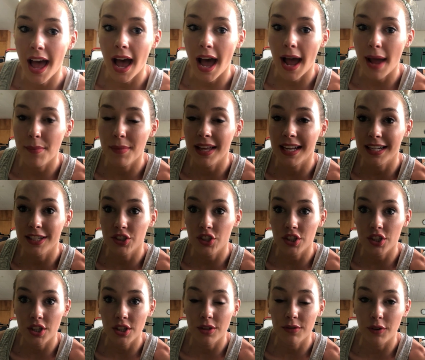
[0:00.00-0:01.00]
I managed to
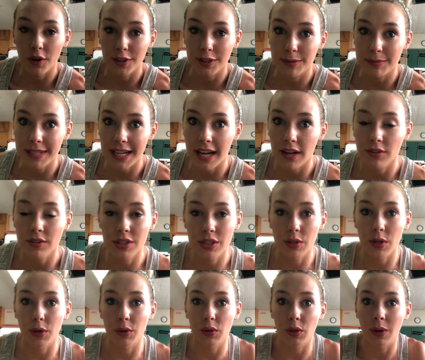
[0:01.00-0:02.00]
turn the volume down,
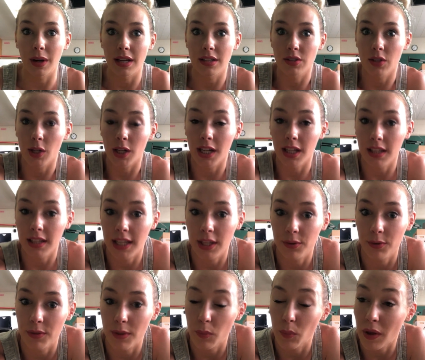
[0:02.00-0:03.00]
so you guys are gonna click
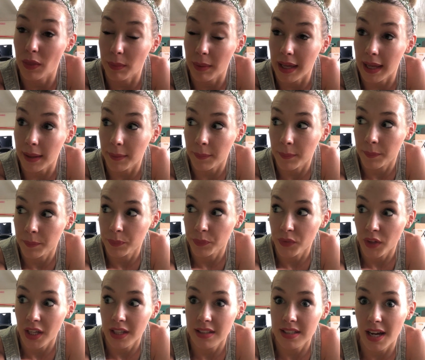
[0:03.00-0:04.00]
through them with me.
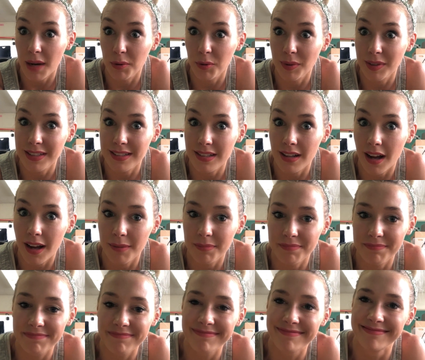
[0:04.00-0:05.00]
Tell me when to stop.
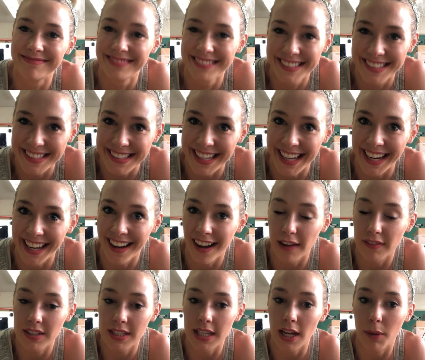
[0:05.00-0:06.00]
Just kidding,
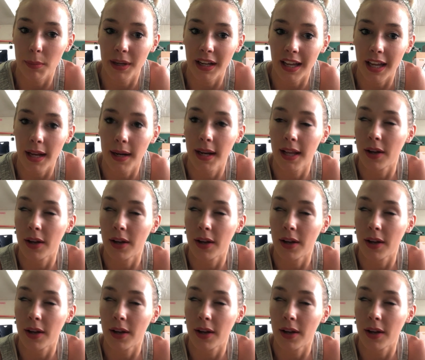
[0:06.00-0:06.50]
obviously I'll pick it.